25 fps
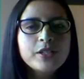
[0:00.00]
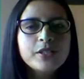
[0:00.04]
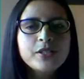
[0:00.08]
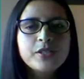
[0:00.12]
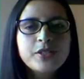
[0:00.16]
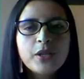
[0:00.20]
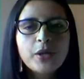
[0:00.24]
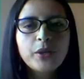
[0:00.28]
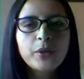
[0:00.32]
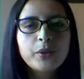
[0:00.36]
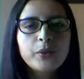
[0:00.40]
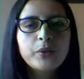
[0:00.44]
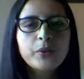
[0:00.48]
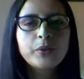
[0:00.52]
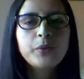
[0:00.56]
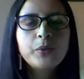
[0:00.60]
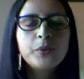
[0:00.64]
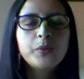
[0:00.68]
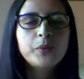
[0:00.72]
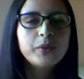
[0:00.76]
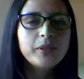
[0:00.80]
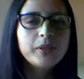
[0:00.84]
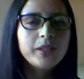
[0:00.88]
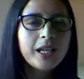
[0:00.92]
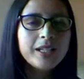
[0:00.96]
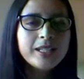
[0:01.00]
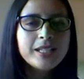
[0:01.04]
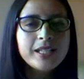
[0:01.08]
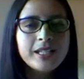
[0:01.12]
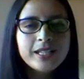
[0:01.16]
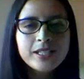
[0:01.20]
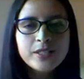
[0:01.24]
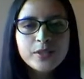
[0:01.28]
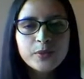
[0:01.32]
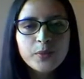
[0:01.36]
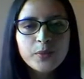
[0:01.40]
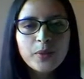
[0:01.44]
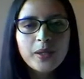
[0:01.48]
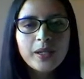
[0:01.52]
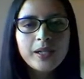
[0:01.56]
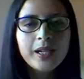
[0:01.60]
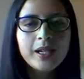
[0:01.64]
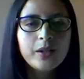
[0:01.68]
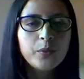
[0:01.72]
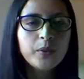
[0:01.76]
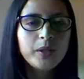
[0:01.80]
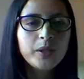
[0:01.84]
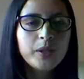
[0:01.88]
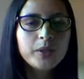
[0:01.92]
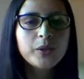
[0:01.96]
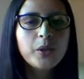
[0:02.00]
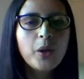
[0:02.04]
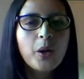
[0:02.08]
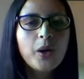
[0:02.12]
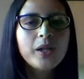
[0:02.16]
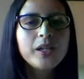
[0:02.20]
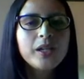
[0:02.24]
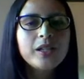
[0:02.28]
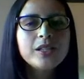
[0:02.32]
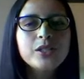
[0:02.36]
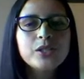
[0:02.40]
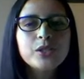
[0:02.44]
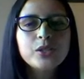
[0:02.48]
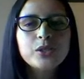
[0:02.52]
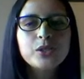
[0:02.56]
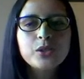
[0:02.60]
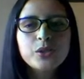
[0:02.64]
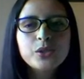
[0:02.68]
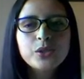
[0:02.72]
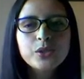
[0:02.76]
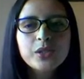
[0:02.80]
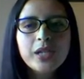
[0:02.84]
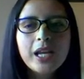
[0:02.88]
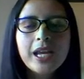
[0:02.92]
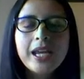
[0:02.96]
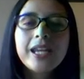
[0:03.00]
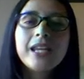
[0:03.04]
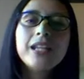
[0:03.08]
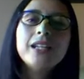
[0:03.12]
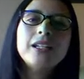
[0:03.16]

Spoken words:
So that is what we are going to do today,